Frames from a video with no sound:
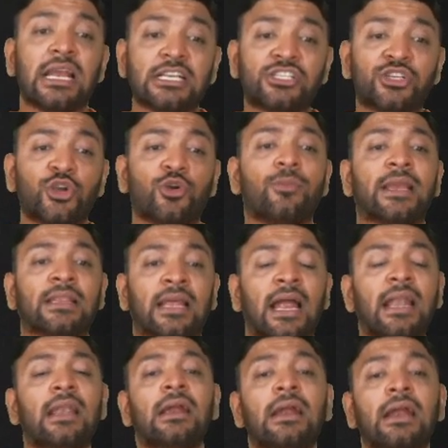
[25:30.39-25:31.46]
assuming
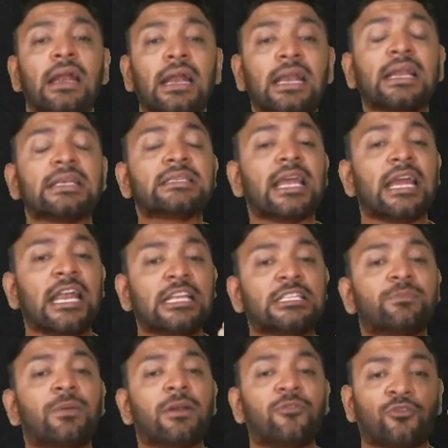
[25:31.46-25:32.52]
that it is
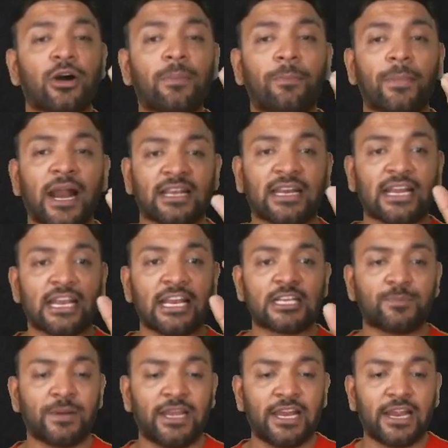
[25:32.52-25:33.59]
eligible for practical
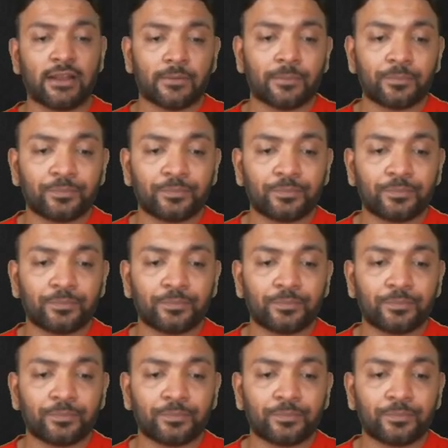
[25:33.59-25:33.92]
expedient?